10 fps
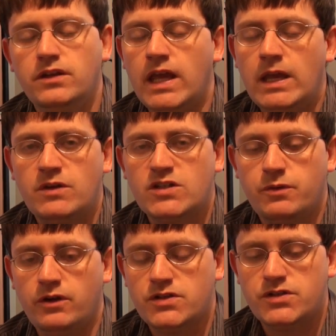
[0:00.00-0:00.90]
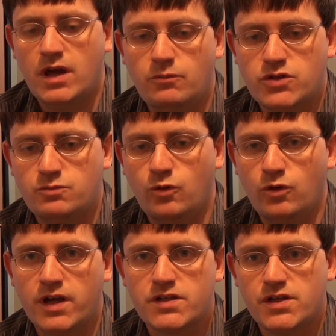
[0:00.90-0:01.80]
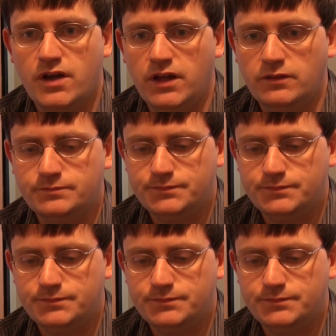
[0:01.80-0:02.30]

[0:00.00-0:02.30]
game experience much more exciting.